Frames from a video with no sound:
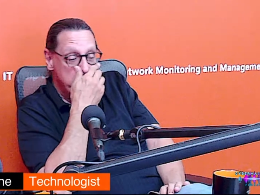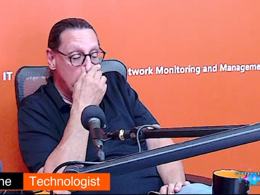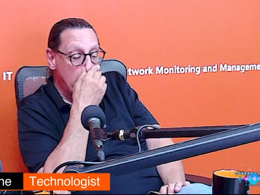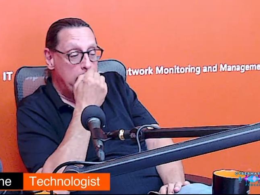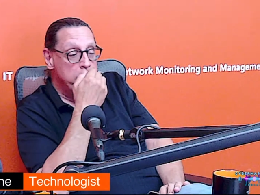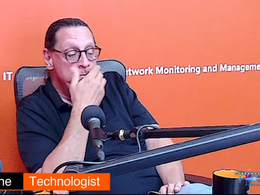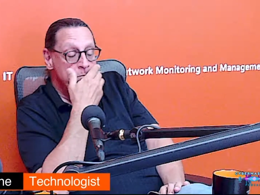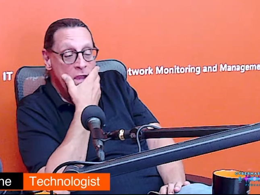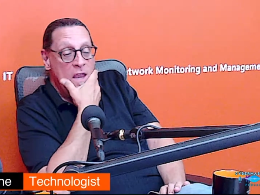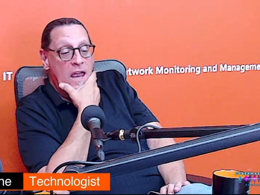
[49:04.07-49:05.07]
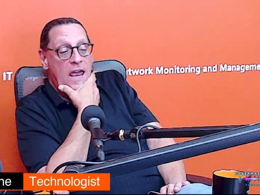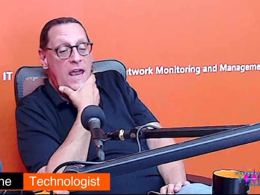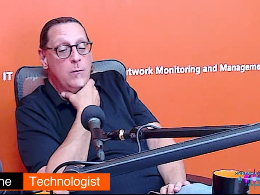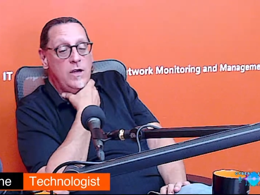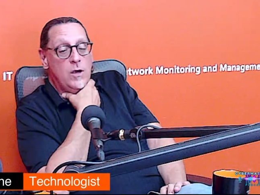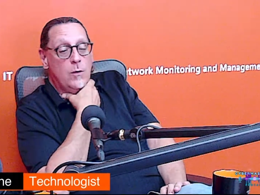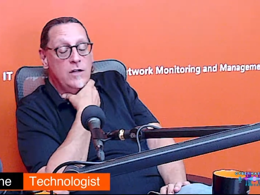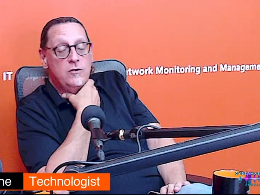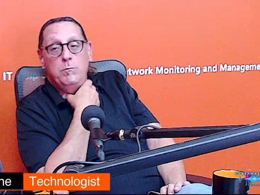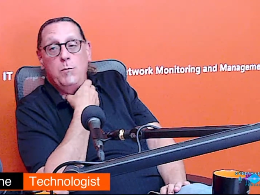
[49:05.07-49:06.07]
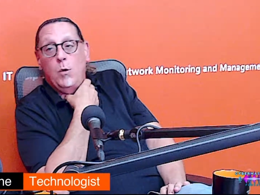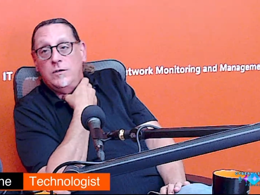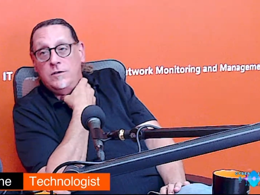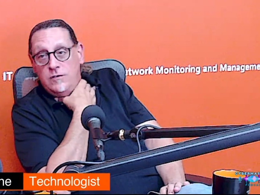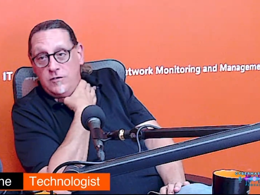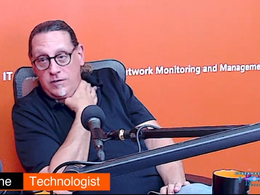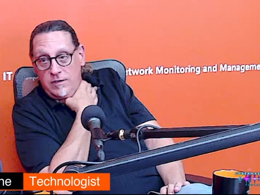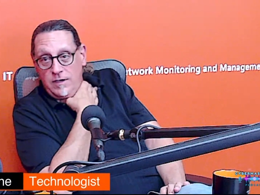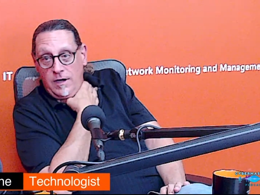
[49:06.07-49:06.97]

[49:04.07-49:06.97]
Right? And we go out to Morton's.